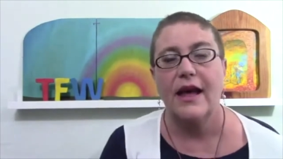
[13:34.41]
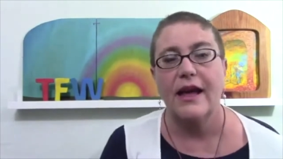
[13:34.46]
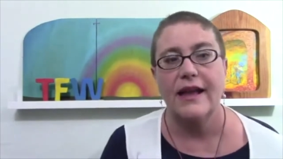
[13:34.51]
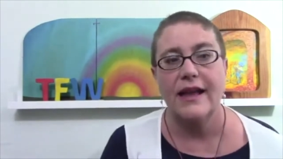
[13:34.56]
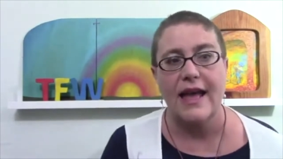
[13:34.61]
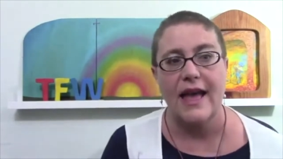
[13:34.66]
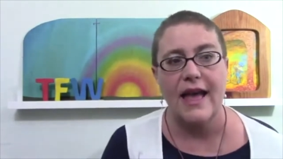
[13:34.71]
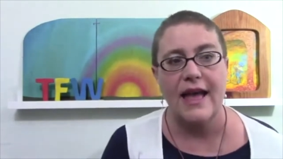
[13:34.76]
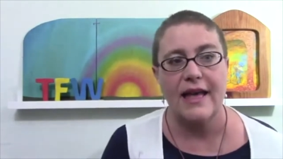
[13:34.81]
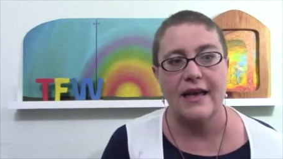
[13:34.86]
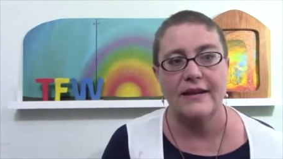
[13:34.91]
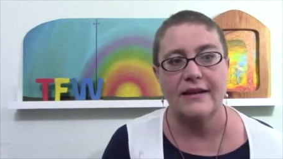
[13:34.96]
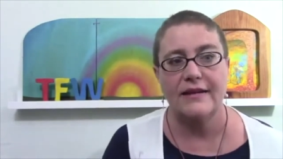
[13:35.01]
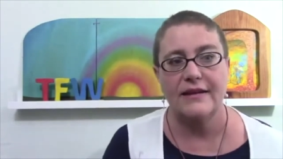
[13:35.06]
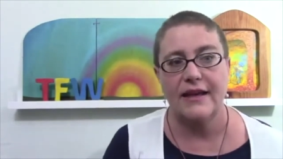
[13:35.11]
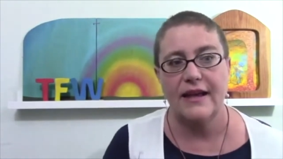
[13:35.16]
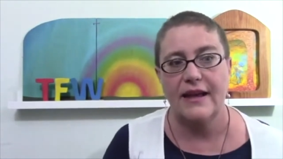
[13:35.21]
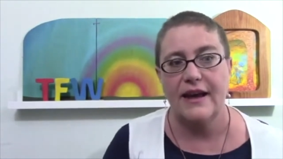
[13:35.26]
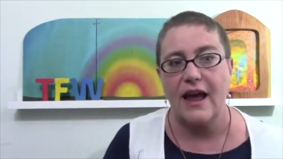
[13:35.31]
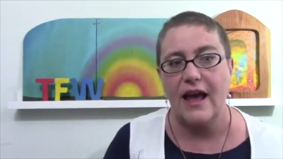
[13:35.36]

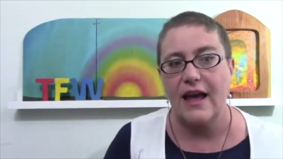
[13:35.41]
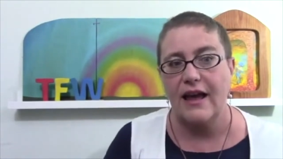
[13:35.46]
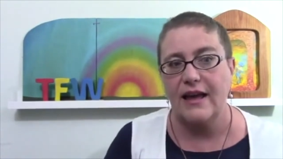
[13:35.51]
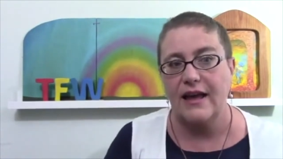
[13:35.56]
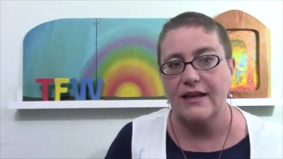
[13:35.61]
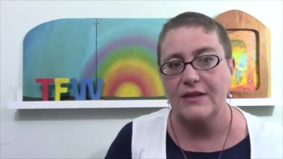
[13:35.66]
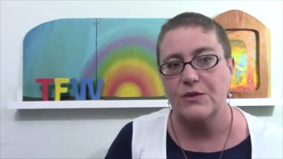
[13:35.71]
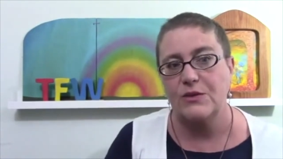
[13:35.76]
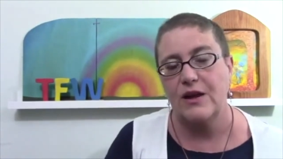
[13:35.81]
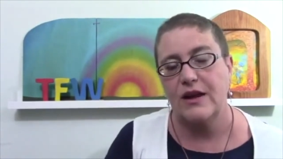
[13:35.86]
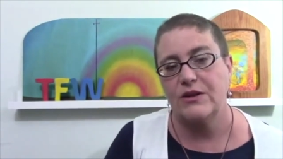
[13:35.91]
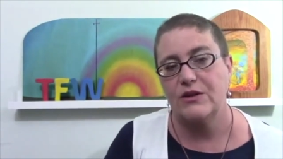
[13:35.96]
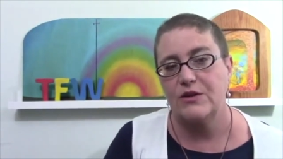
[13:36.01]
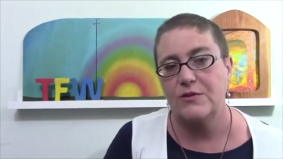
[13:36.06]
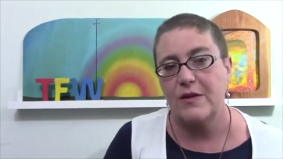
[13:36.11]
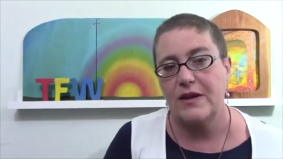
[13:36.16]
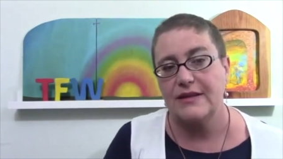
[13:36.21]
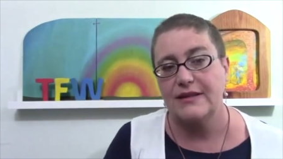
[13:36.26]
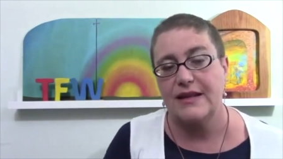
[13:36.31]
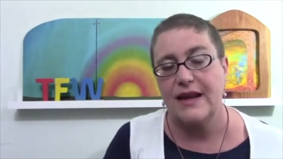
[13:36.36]
again, and I guess when I do
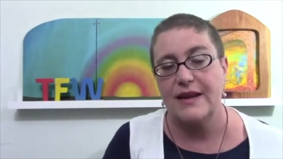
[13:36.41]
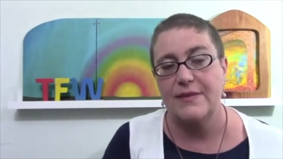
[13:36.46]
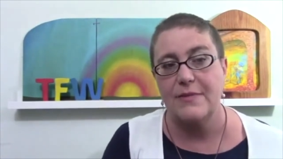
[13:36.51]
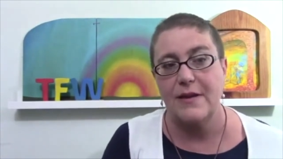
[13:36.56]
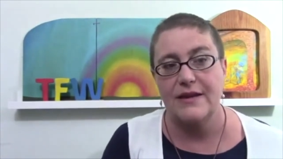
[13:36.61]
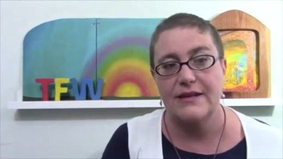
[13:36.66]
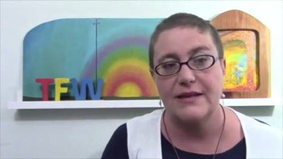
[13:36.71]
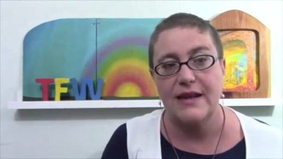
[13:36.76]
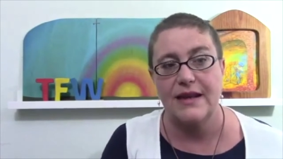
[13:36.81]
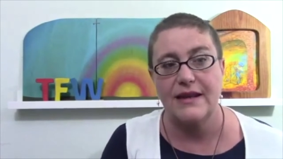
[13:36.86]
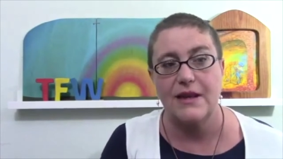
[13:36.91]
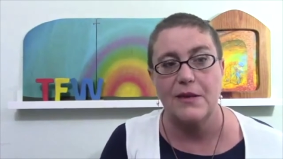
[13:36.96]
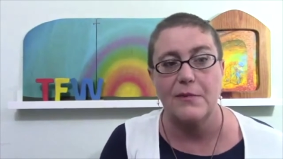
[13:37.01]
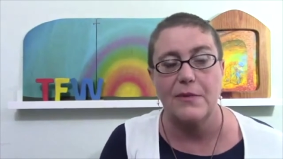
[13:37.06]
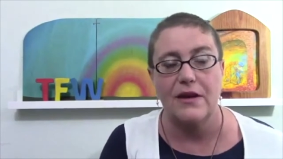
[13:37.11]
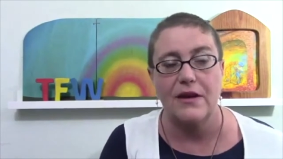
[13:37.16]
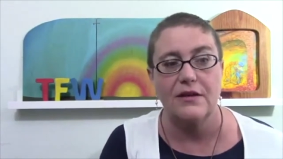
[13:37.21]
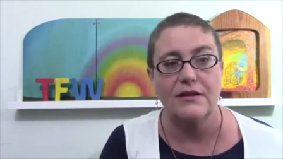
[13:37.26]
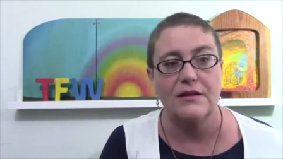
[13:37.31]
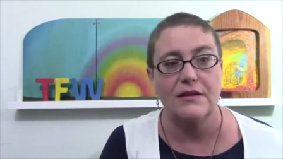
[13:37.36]
my side by side
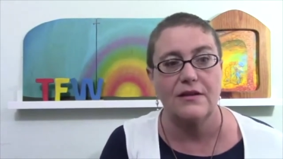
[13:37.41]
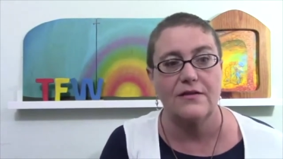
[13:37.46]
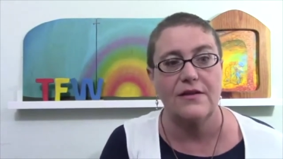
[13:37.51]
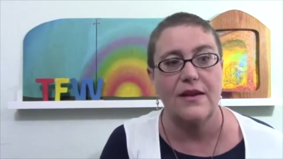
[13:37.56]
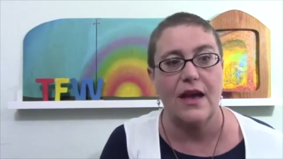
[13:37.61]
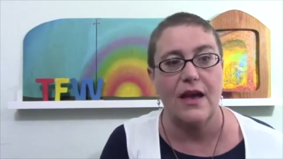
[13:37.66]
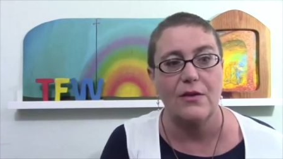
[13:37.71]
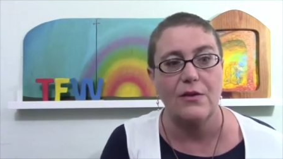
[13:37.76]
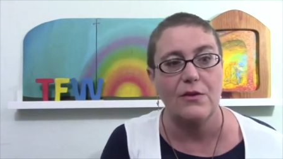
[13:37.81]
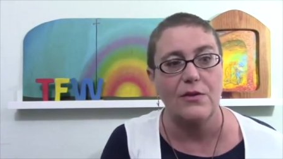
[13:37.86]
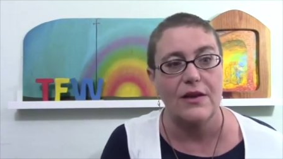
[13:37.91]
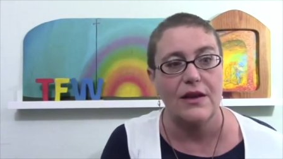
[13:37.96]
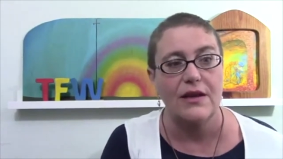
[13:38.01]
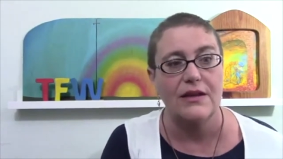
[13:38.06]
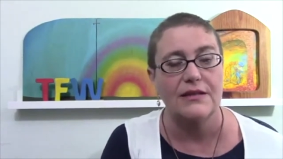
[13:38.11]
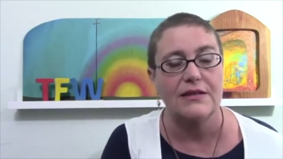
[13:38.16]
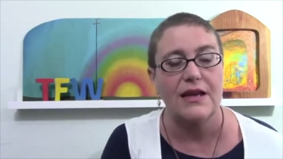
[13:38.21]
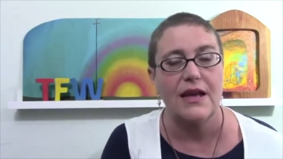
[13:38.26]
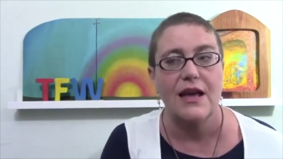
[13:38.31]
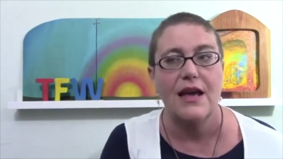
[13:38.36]
comparison of the other
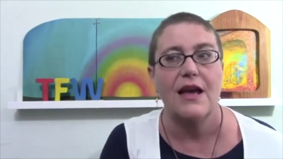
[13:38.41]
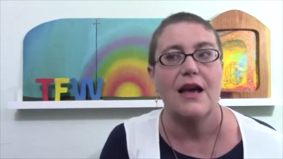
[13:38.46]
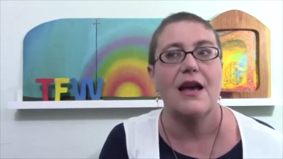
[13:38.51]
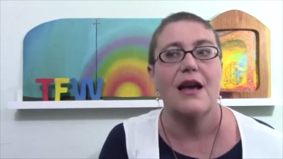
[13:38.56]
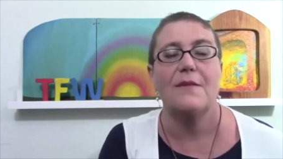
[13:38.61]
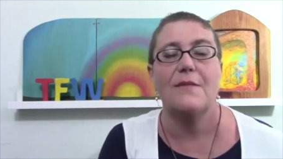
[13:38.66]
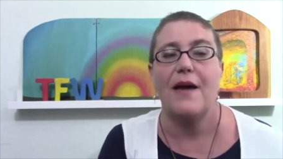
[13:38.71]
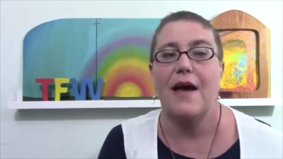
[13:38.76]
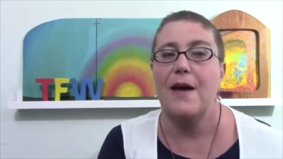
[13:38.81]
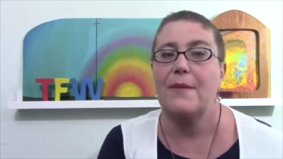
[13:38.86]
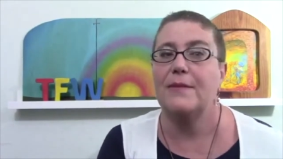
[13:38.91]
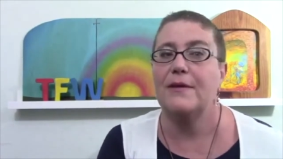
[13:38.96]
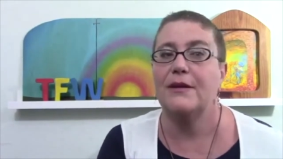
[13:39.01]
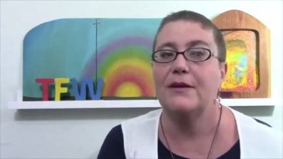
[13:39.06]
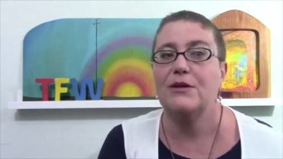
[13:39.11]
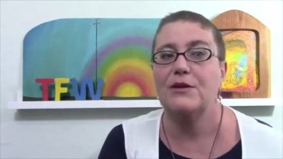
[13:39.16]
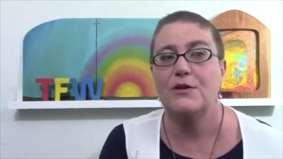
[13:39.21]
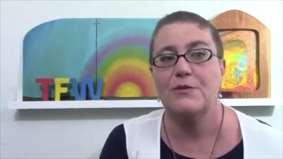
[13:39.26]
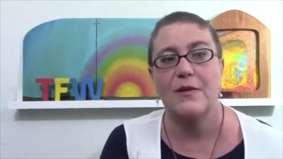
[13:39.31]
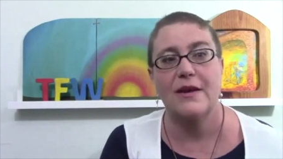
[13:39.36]
things, I'm happy
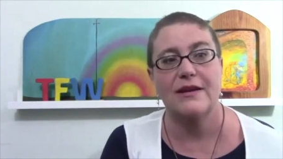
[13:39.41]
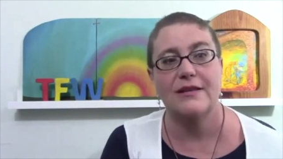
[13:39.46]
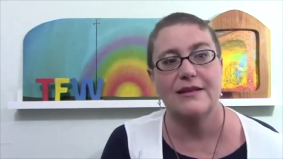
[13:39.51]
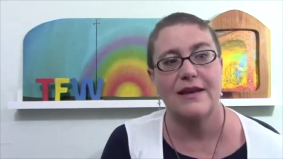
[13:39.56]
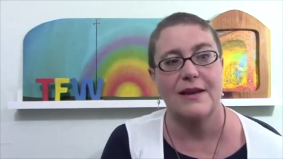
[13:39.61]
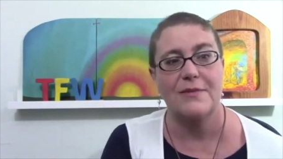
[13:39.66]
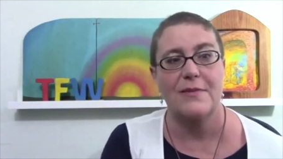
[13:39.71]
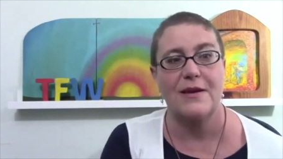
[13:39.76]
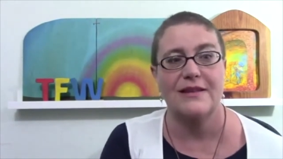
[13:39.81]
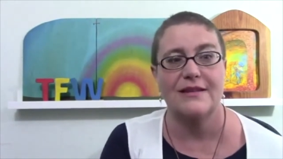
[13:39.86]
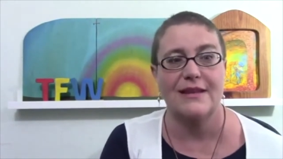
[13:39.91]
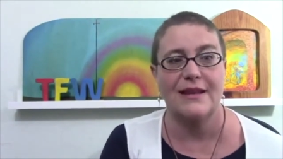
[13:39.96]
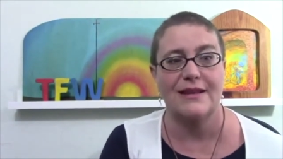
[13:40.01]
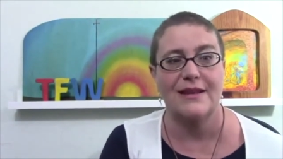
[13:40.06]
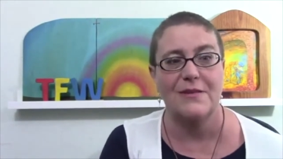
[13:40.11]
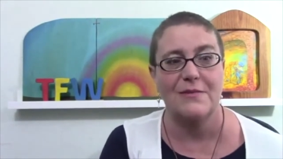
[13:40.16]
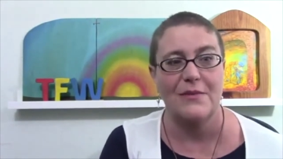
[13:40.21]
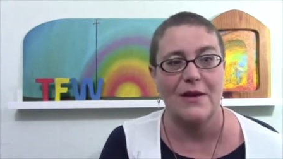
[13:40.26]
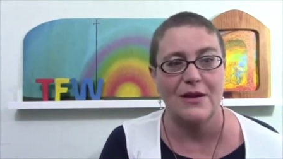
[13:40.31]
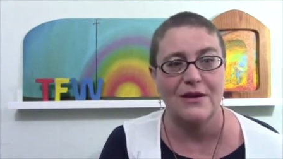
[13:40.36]
to do my side by
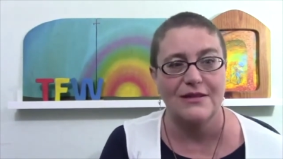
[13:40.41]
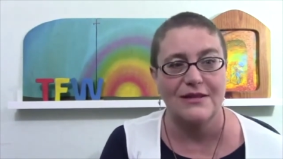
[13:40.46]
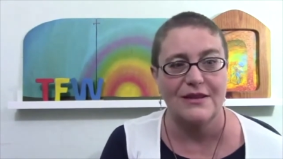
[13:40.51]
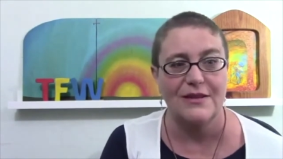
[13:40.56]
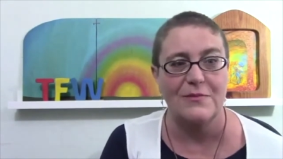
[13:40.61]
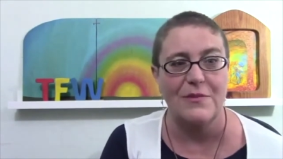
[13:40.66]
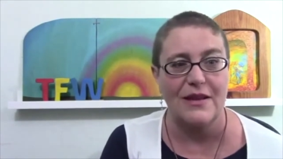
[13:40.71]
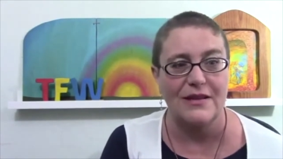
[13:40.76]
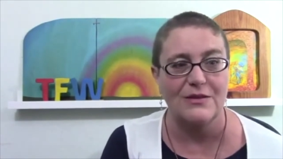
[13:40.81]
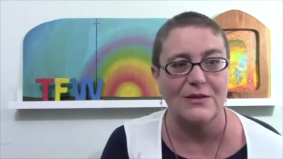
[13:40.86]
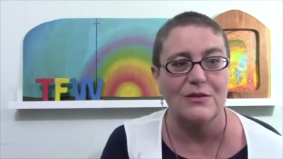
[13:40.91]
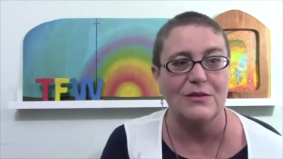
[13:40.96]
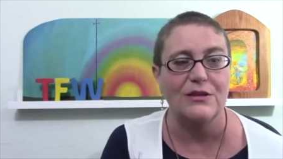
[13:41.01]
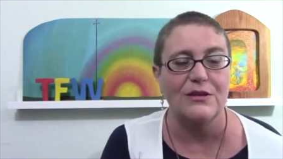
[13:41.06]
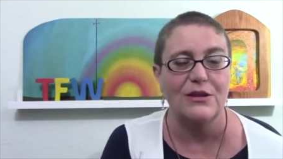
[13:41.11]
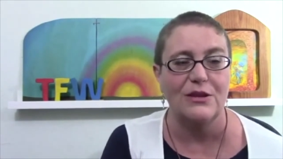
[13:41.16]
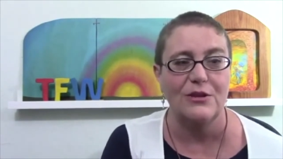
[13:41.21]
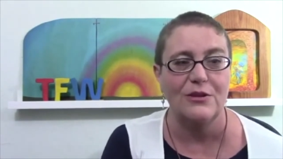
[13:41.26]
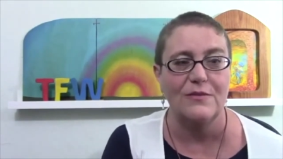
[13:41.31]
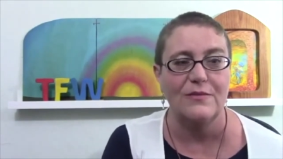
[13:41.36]
side comparison of
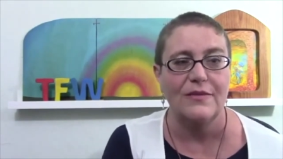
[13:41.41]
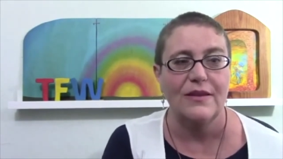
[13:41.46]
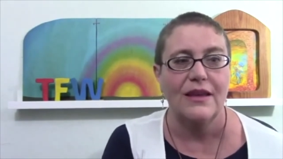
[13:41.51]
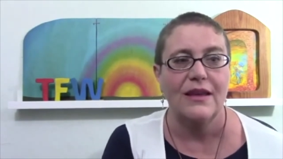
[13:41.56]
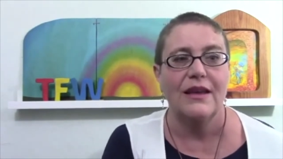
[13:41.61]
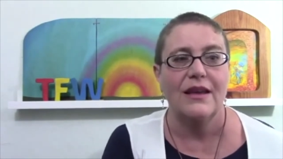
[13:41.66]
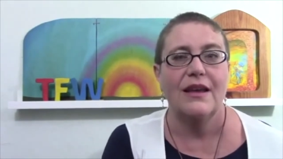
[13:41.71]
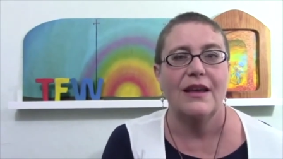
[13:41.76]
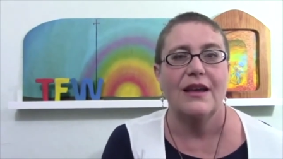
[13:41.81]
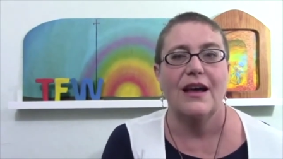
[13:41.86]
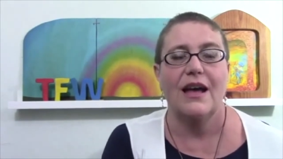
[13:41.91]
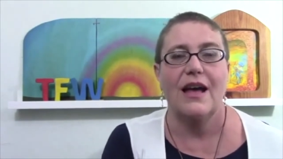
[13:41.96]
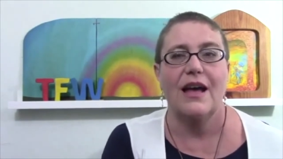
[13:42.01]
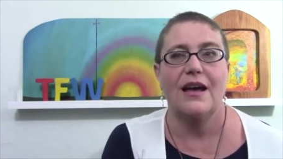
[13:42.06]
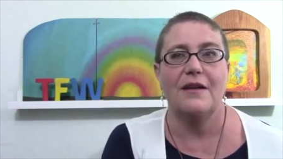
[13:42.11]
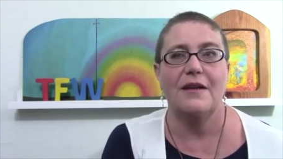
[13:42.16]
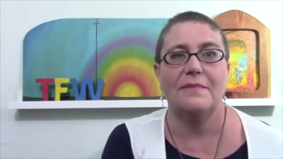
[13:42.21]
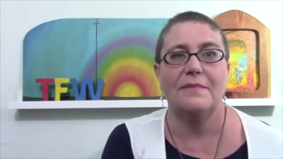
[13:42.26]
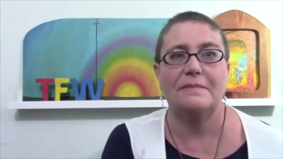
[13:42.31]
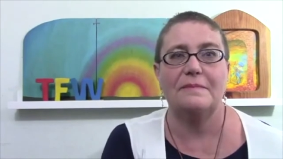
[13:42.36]
pencils too.
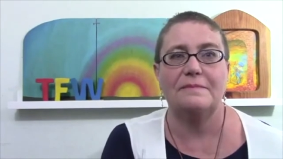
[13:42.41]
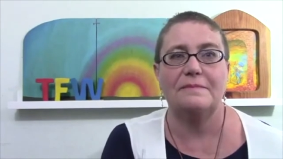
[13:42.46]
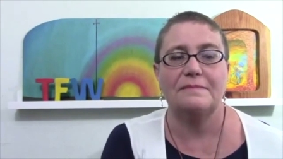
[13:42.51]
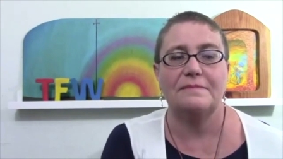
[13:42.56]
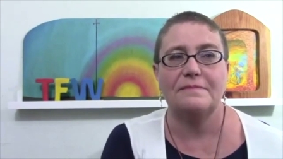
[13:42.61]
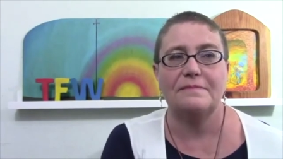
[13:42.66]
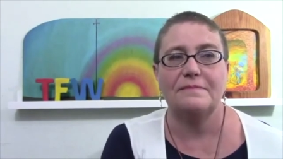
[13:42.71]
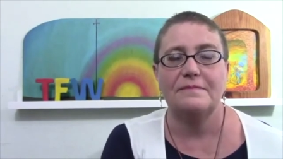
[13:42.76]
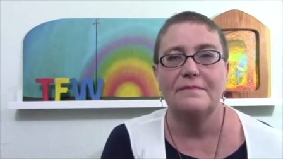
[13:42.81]
Um,